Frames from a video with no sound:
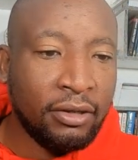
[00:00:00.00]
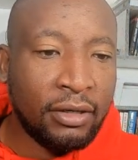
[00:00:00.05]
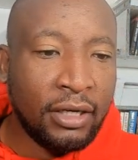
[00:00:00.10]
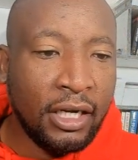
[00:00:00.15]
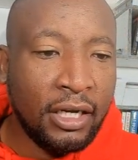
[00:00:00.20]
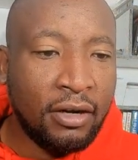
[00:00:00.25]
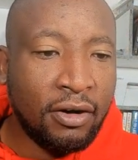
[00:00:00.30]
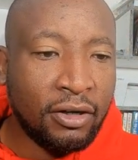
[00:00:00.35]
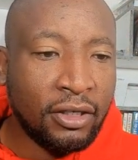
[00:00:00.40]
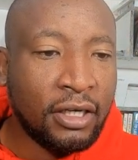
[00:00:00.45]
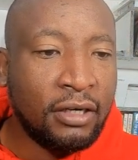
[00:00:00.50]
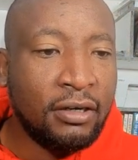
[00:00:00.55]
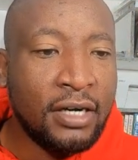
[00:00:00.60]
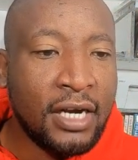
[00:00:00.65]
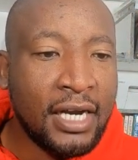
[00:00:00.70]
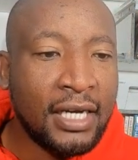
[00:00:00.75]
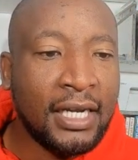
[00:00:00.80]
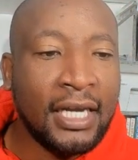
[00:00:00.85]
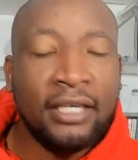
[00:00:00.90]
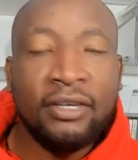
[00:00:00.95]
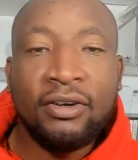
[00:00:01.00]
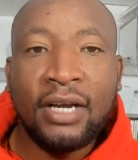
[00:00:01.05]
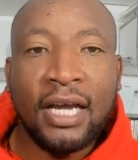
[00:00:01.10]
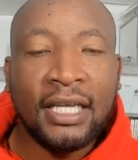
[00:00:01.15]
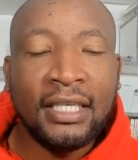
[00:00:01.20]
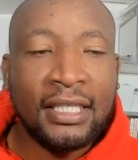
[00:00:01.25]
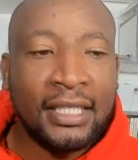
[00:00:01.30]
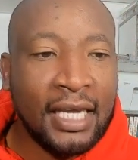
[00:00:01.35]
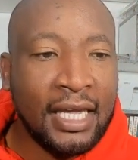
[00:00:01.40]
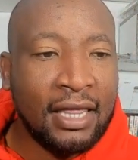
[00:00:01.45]
you click on create, and you
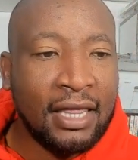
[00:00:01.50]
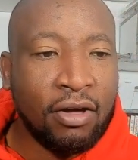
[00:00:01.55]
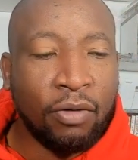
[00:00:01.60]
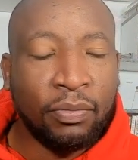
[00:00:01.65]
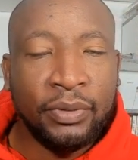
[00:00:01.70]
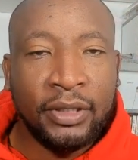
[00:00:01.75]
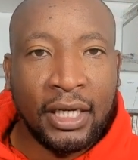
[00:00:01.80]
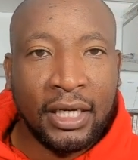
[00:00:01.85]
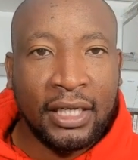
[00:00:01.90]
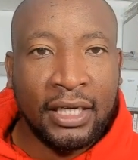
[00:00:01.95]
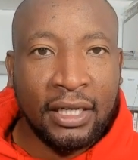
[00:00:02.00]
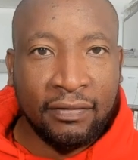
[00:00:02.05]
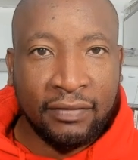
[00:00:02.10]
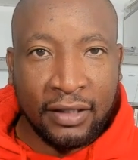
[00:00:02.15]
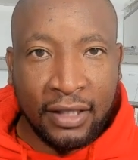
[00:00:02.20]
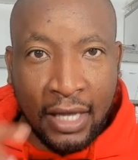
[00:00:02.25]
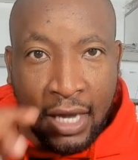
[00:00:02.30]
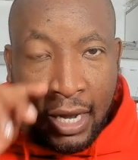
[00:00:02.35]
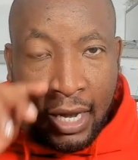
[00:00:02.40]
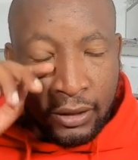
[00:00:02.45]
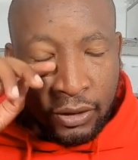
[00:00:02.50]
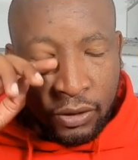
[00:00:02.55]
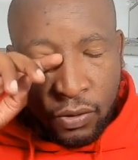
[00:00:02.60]
can see the objectives there.